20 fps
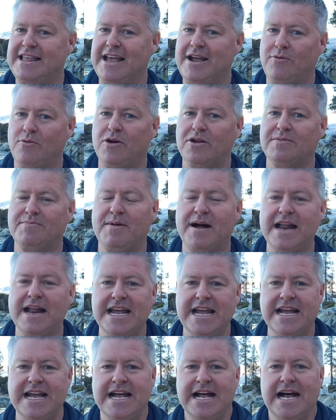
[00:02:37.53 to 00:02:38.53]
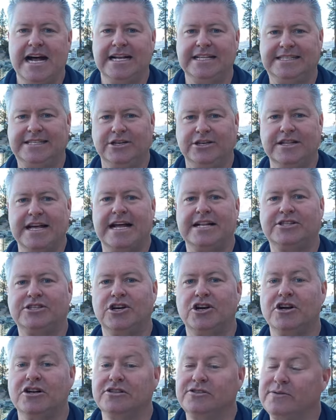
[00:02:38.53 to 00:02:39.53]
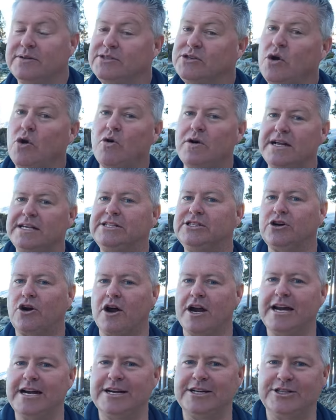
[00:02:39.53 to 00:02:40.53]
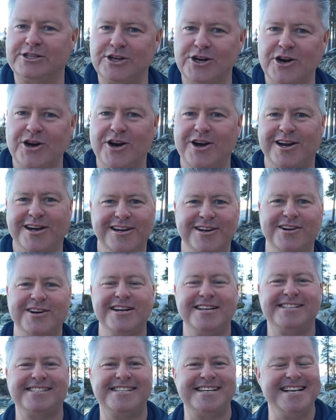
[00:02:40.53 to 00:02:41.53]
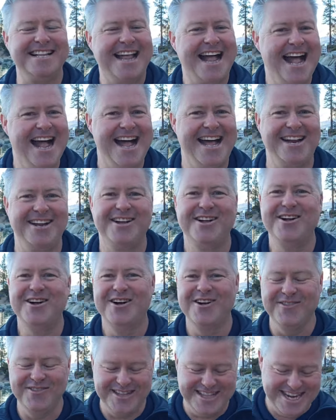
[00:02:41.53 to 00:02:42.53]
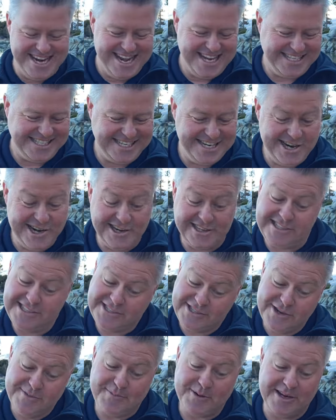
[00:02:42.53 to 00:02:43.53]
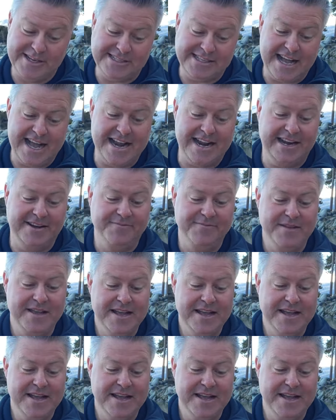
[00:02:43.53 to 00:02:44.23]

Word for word: They're worth money until that turns. So it's already starting to turn. You're going to see that over the next year. It's super exciting.